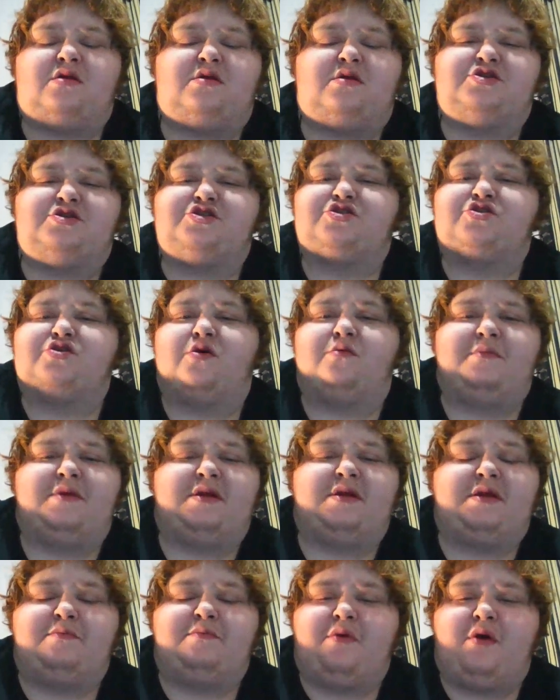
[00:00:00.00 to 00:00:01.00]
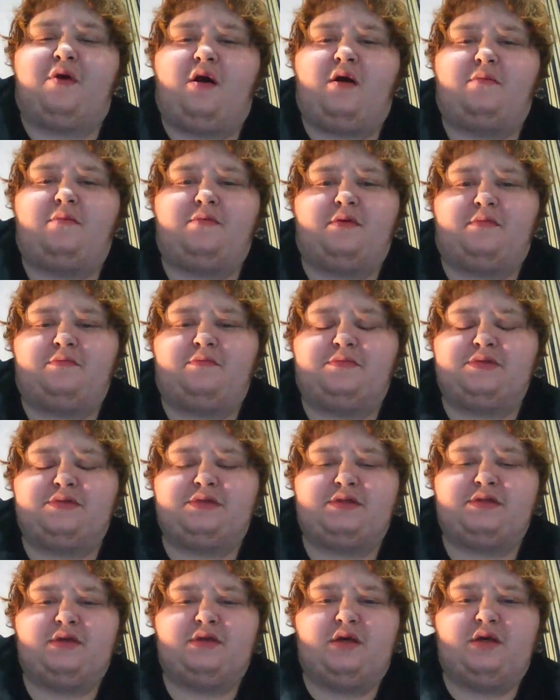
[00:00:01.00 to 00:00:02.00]
There's so many
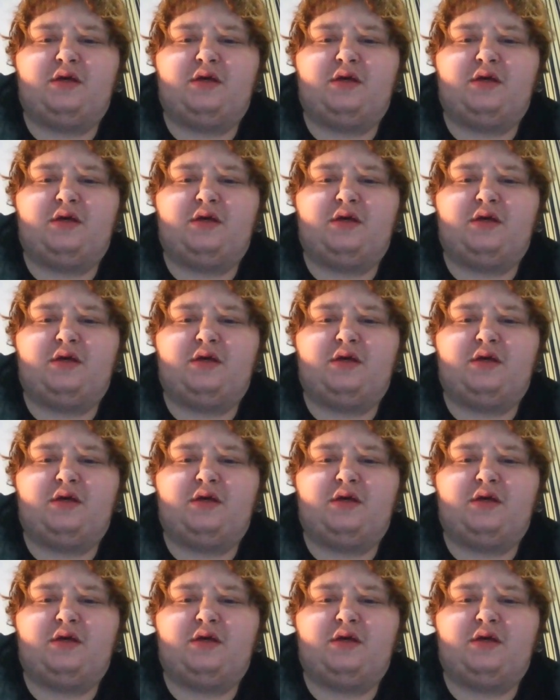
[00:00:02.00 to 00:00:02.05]
problems.